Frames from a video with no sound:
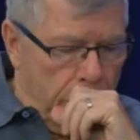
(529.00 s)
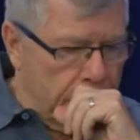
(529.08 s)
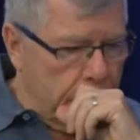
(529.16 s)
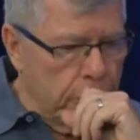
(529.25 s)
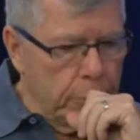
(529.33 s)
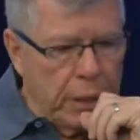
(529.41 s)

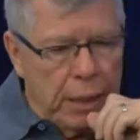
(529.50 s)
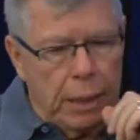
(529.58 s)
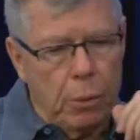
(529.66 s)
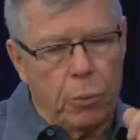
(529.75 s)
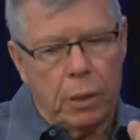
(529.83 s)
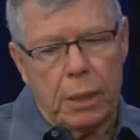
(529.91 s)
excuse me,
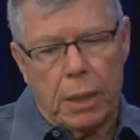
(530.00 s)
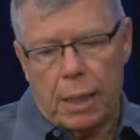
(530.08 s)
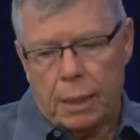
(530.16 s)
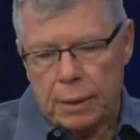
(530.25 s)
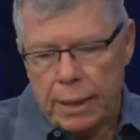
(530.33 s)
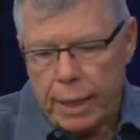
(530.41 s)
he would
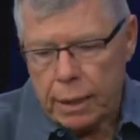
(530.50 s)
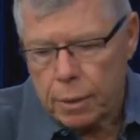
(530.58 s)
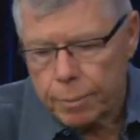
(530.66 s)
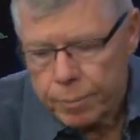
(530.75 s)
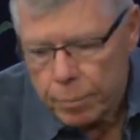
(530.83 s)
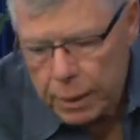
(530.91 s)
uh, take
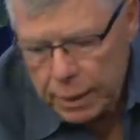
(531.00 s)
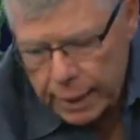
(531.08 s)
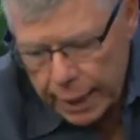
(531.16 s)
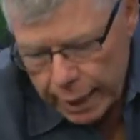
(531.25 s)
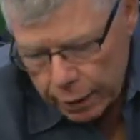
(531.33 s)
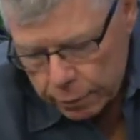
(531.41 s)
me
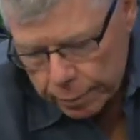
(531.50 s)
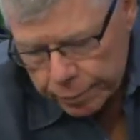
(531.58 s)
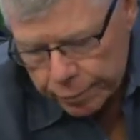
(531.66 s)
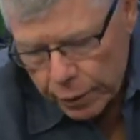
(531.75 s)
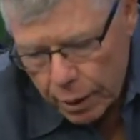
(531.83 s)
down,